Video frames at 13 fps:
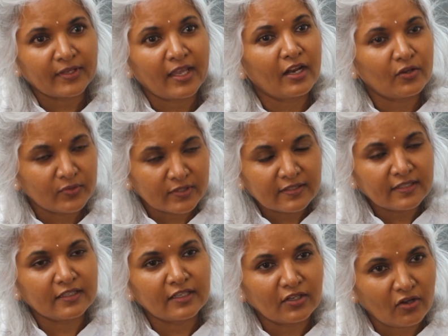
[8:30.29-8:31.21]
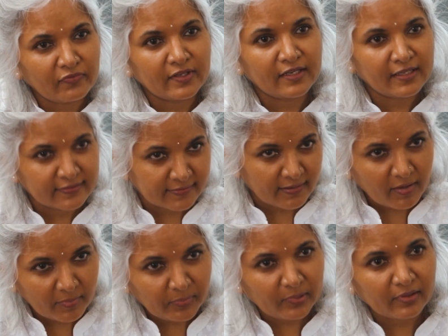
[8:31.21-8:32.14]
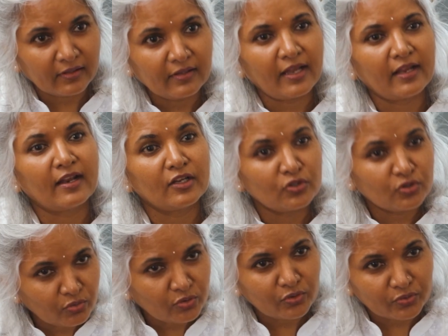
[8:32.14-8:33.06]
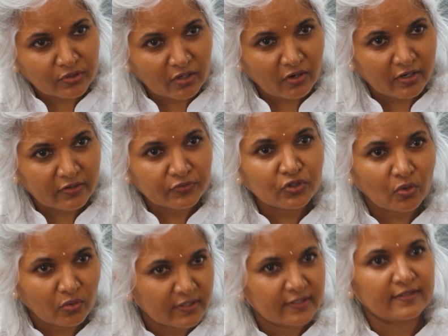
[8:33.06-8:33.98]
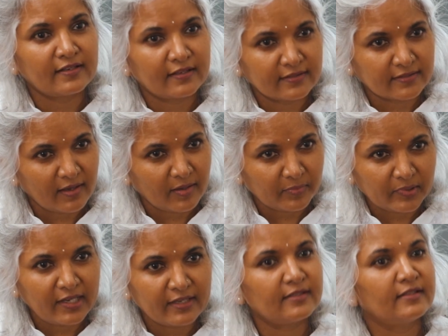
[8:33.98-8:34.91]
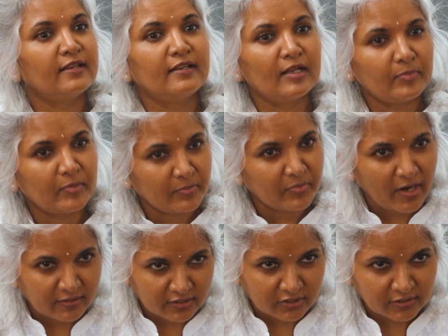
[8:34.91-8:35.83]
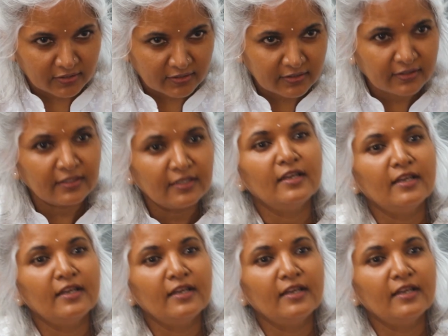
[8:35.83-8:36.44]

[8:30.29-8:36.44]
and I was thinking of an example, and I do use a lot of stories and example as an NLP practitioner